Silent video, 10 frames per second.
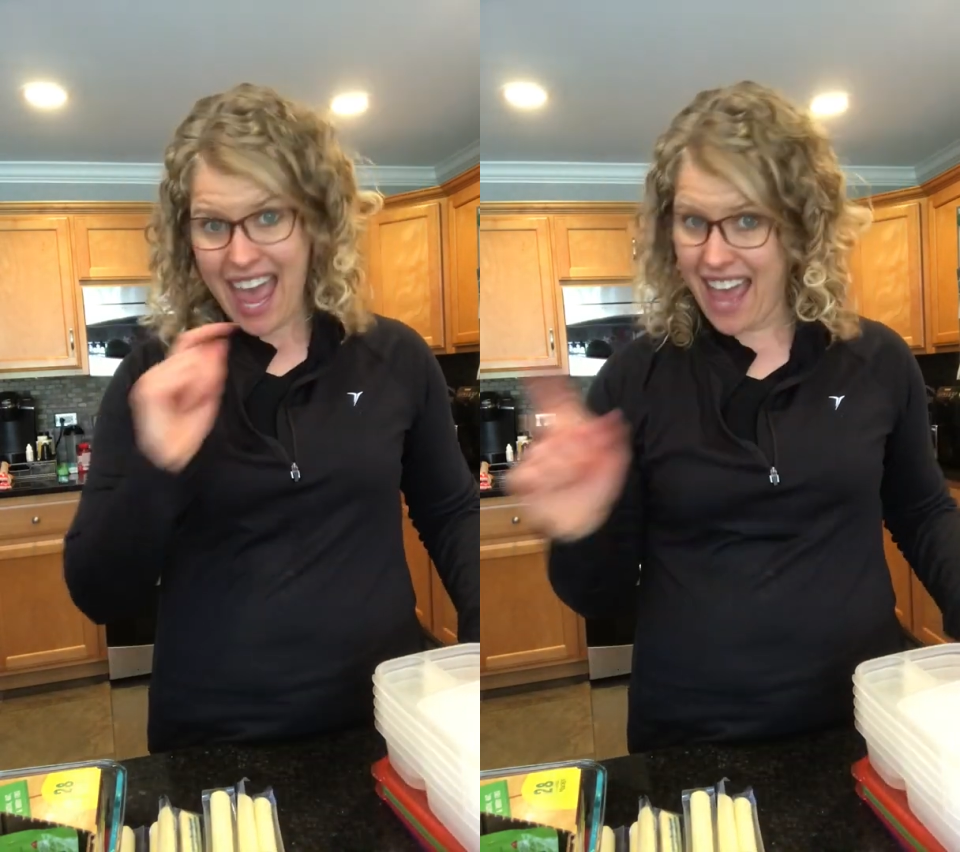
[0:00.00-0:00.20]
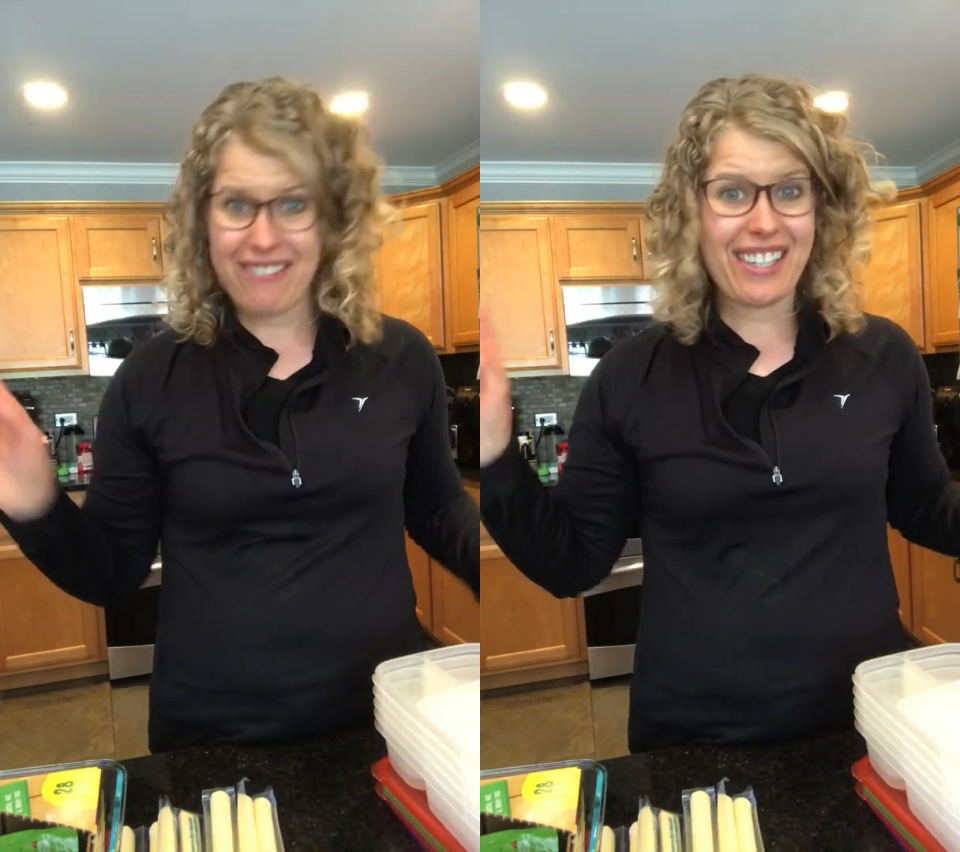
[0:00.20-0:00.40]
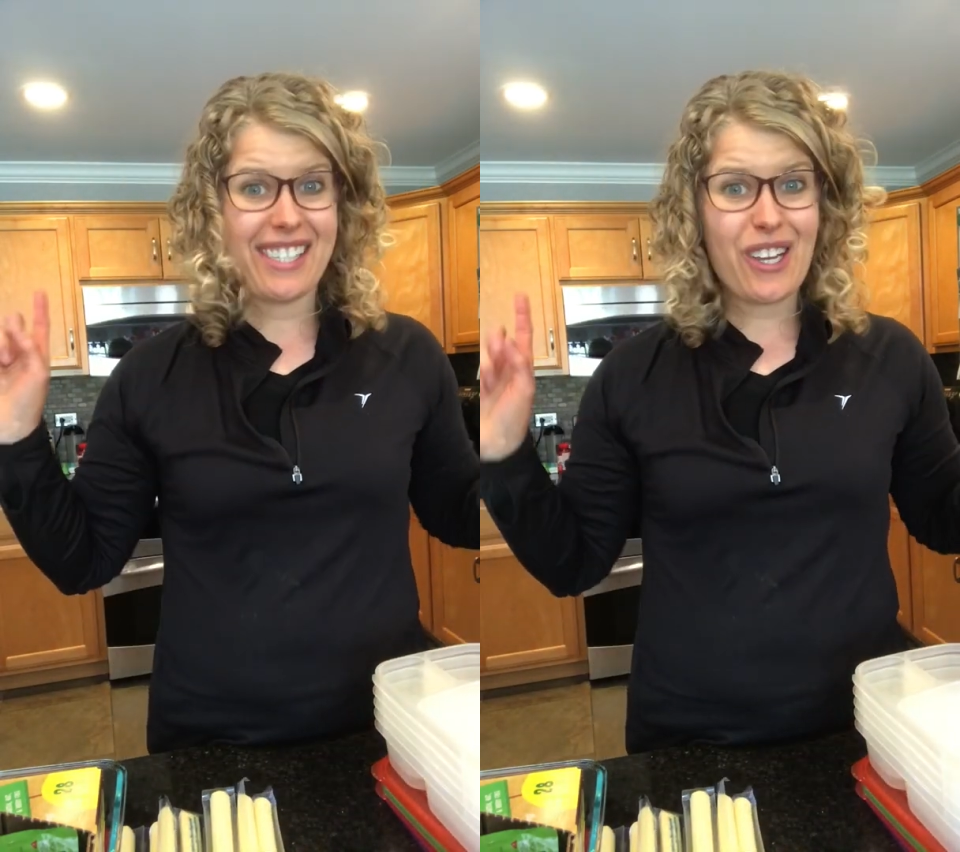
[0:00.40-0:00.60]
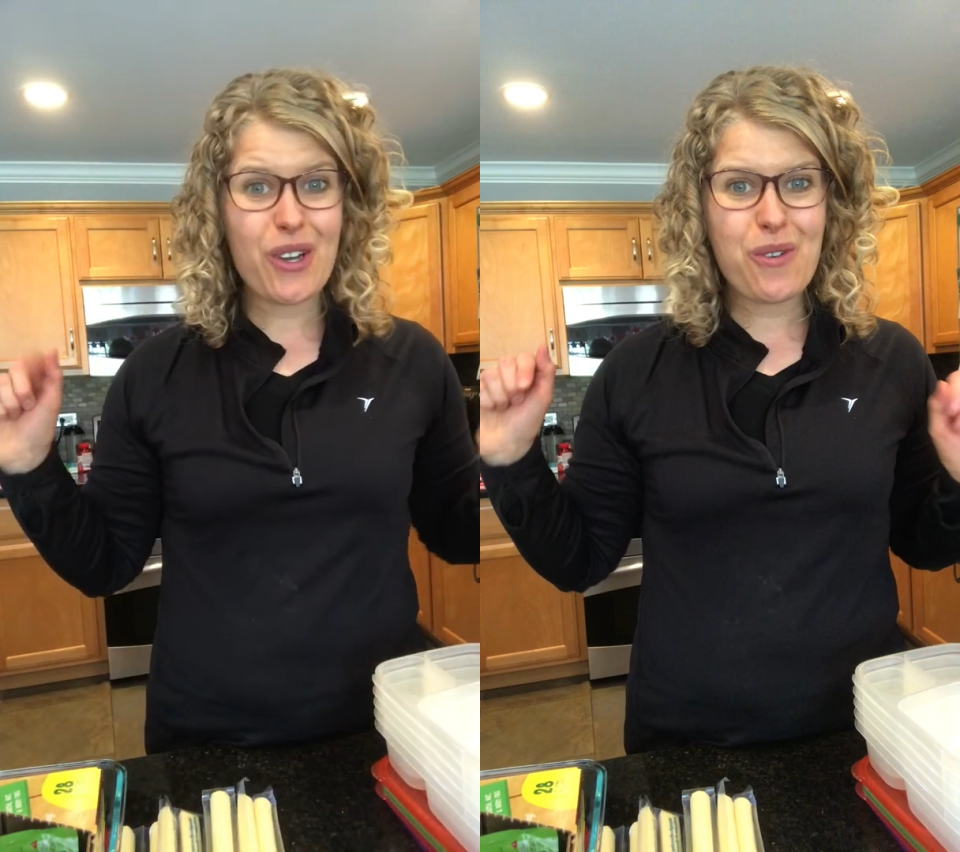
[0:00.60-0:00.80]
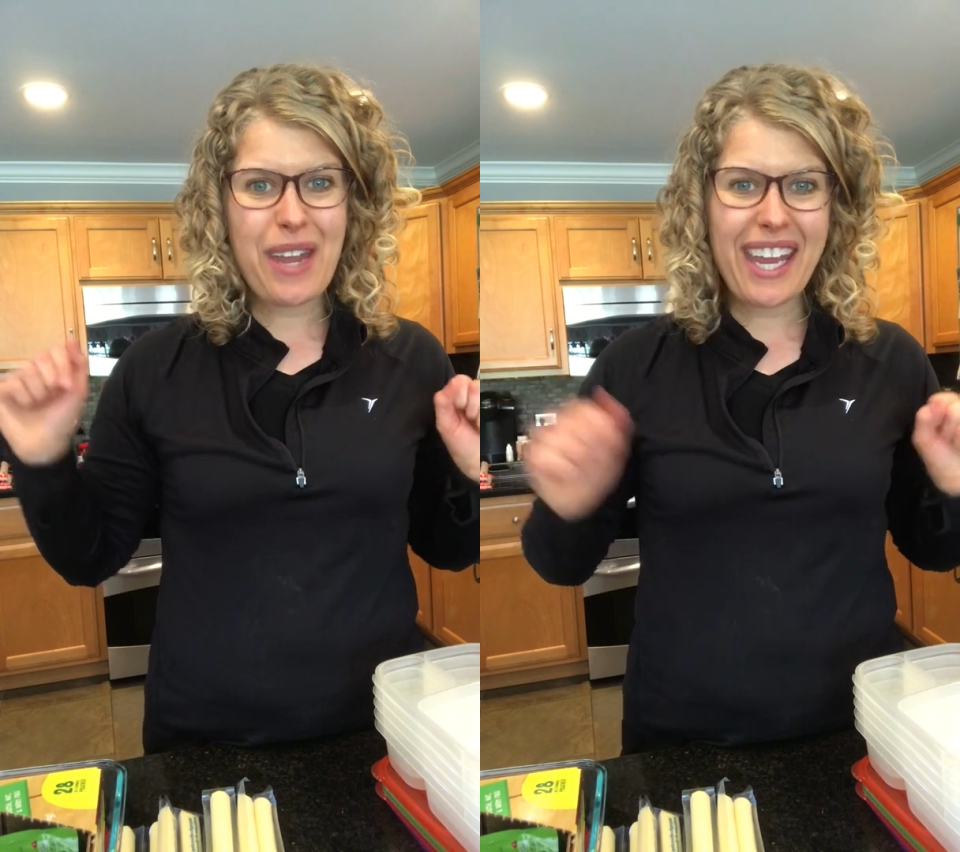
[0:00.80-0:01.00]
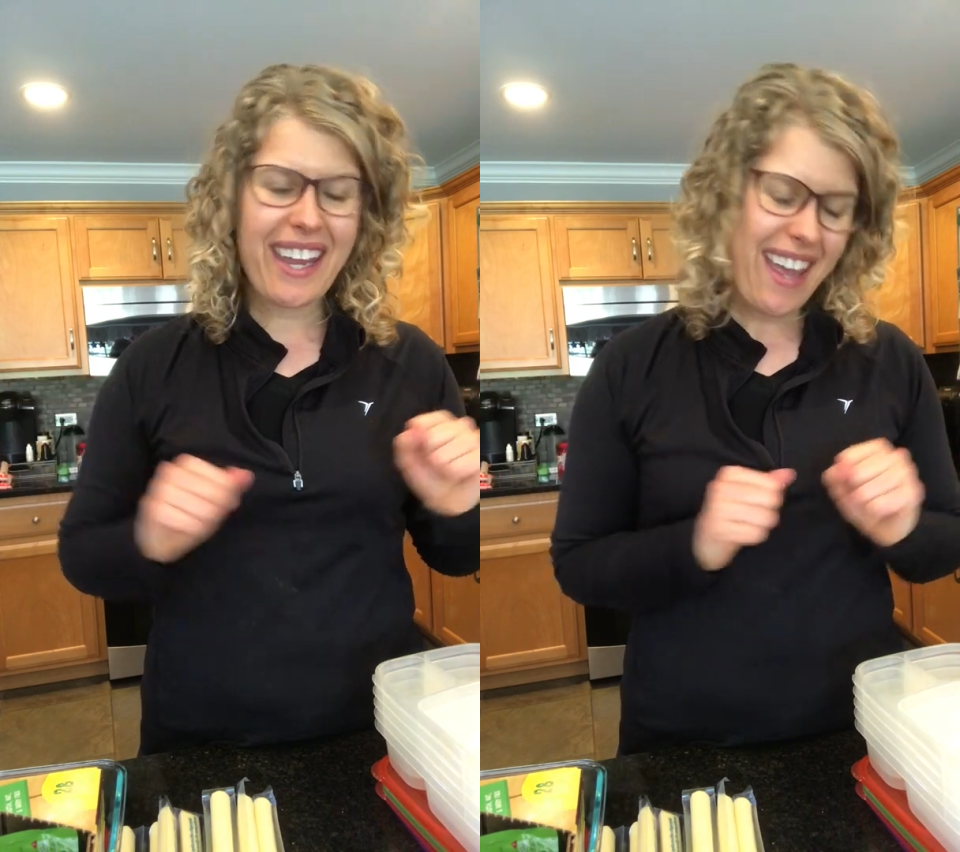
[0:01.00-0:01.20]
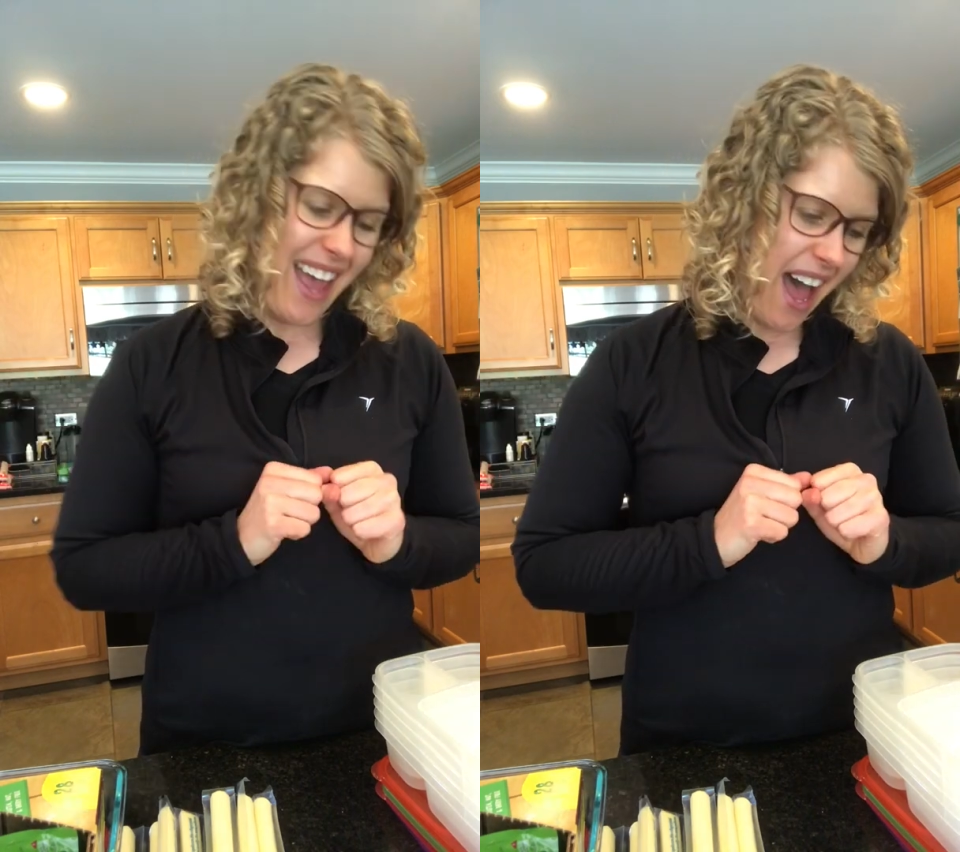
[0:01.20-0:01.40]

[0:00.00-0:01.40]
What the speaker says: every single week.